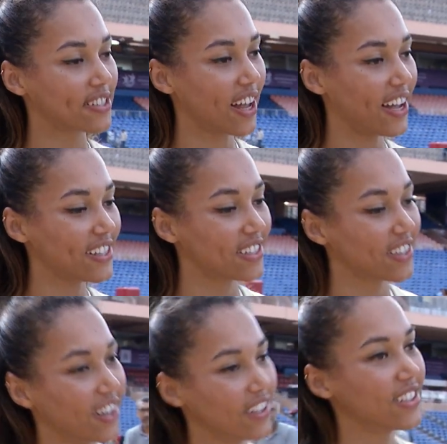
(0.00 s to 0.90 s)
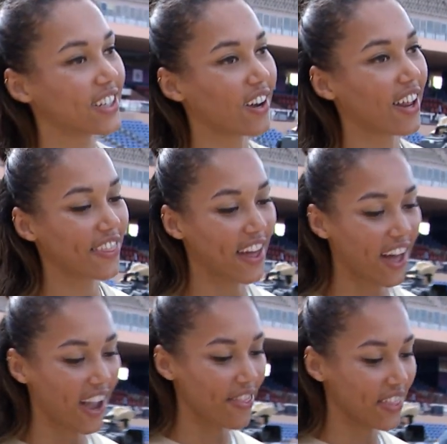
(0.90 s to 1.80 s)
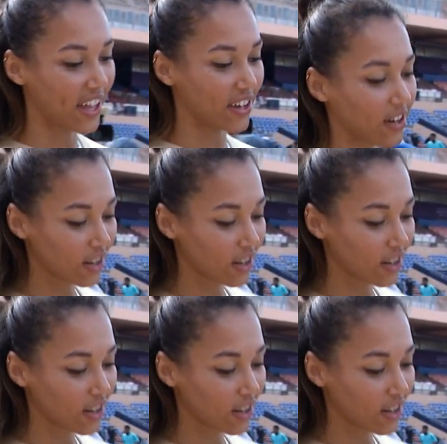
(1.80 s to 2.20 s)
side to go like that, and then